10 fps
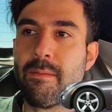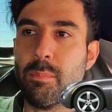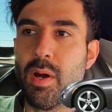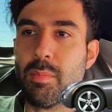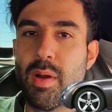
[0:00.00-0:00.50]

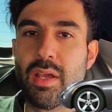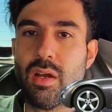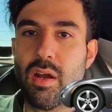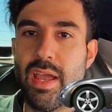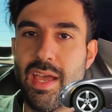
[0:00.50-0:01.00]
But my
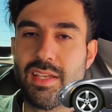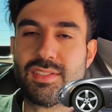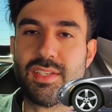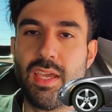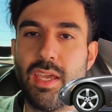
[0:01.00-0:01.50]
car
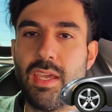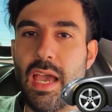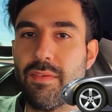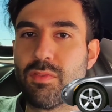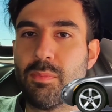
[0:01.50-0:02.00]
has a
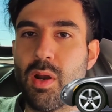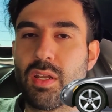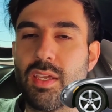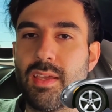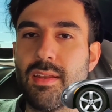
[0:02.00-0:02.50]

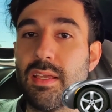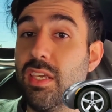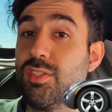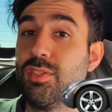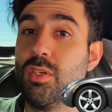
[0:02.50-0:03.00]
aftermarket
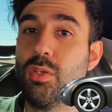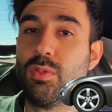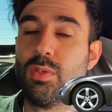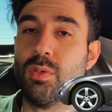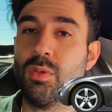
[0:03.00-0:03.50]
ECU
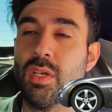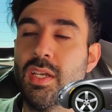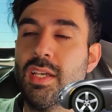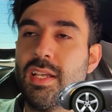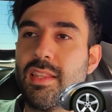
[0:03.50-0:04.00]
tune
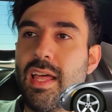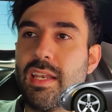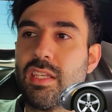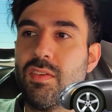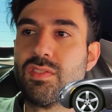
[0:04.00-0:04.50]

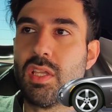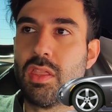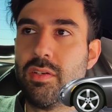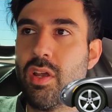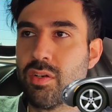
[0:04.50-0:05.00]
that gives it
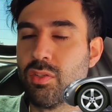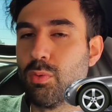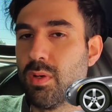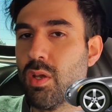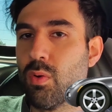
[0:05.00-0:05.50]

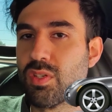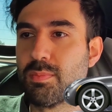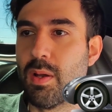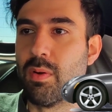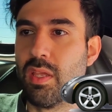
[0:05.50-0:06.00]
320
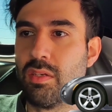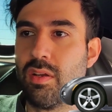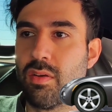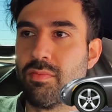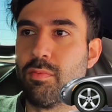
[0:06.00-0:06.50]
horsepower and
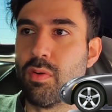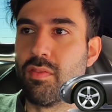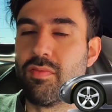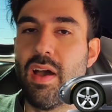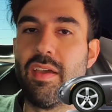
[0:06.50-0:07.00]

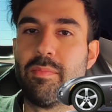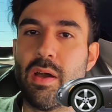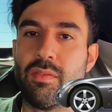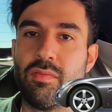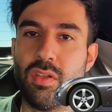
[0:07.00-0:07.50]
345
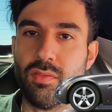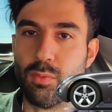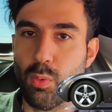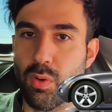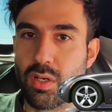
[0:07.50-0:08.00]
pound-feet of
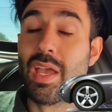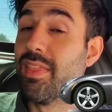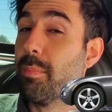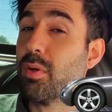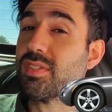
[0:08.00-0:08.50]
torque. And
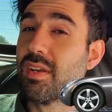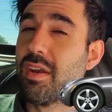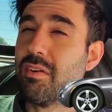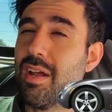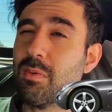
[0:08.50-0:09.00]
that puts it at
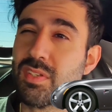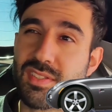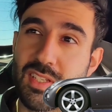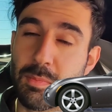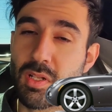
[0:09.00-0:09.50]
around a
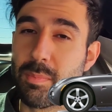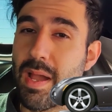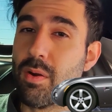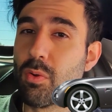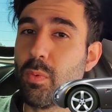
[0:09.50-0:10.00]
similar
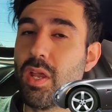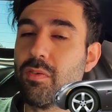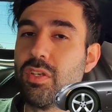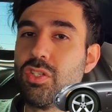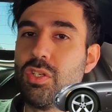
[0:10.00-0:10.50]
power-to-weight
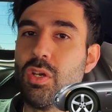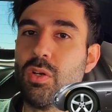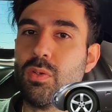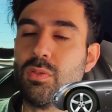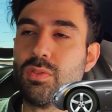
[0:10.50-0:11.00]

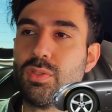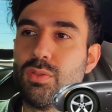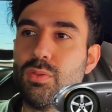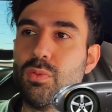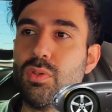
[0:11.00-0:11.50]
ratio to
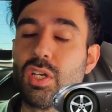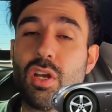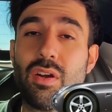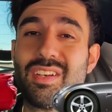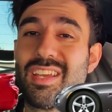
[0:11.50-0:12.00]
the
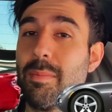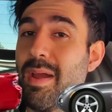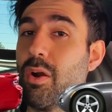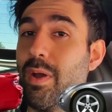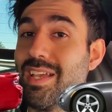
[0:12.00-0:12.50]
current
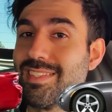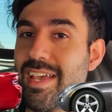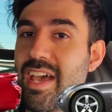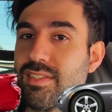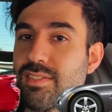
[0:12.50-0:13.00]
Camaro
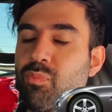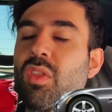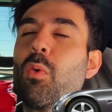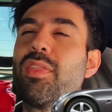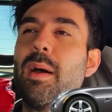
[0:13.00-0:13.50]
SS.
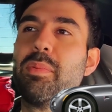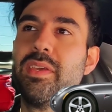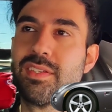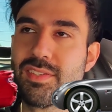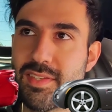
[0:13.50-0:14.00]
With that
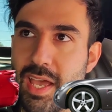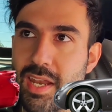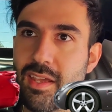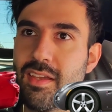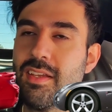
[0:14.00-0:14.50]
being
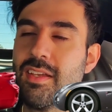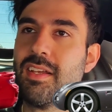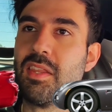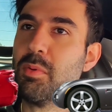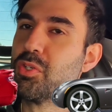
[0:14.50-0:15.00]
said,
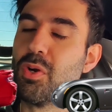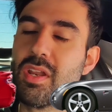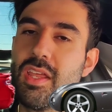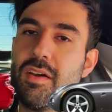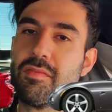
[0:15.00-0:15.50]
the
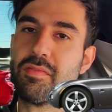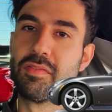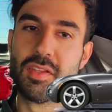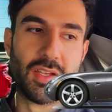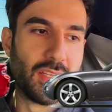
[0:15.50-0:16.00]
majority of
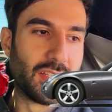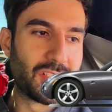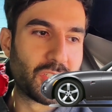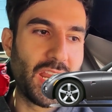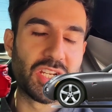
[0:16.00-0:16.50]

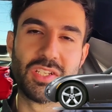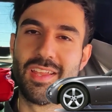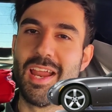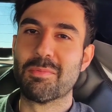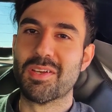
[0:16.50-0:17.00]
the traction
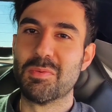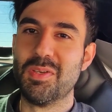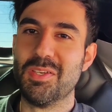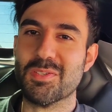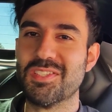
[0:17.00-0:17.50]
that I'm going to
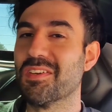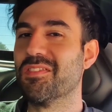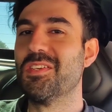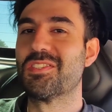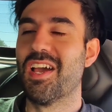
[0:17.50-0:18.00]
be using
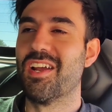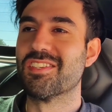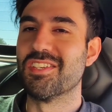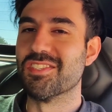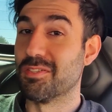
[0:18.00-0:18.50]
of these
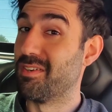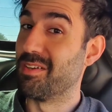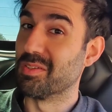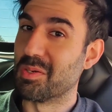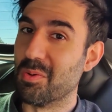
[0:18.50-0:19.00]
tires is
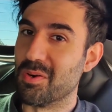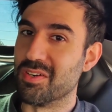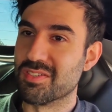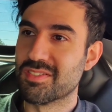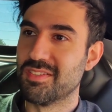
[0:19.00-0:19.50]
around the
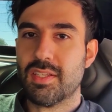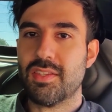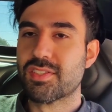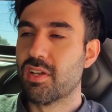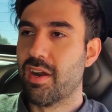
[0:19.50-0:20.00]
corners.
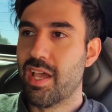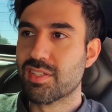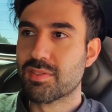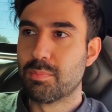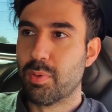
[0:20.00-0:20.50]
This car
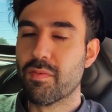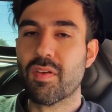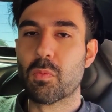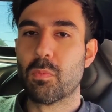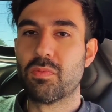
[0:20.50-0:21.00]
has
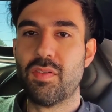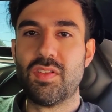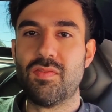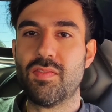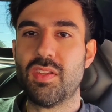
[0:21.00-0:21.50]
perfect
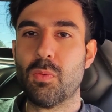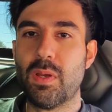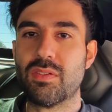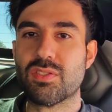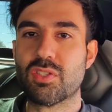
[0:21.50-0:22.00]
50-50
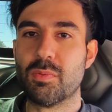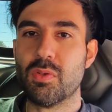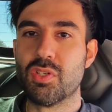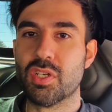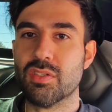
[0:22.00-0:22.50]
weight
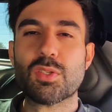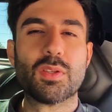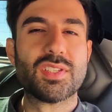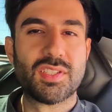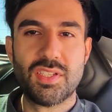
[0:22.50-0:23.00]
distribution, so
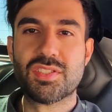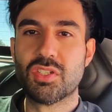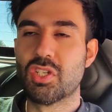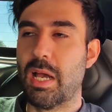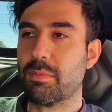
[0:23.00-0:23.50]
it does a
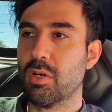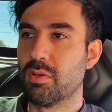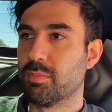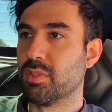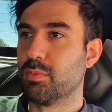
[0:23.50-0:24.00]
decent job
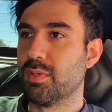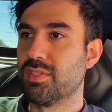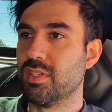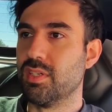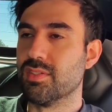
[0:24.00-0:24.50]
going up the
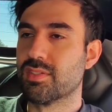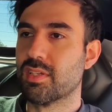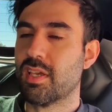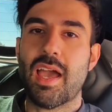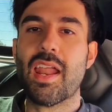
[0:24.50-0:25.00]
twisties,
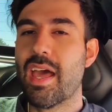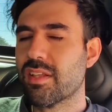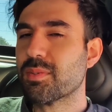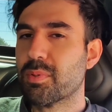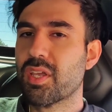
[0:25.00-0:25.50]
and
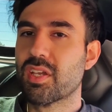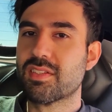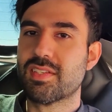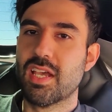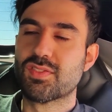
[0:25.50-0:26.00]
it's a pretty
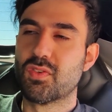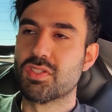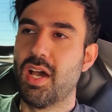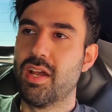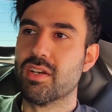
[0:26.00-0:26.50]
good test for
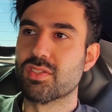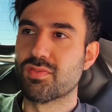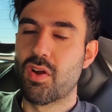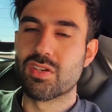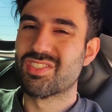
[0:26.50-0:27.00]
tires as
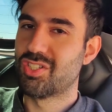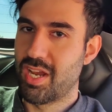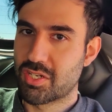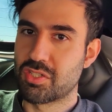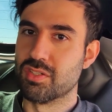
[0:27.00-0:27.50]
far as
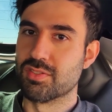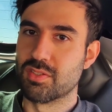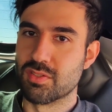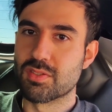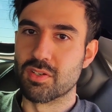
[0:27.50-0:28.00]
traction is
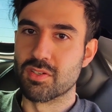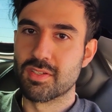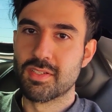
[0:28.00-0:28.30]
concerned.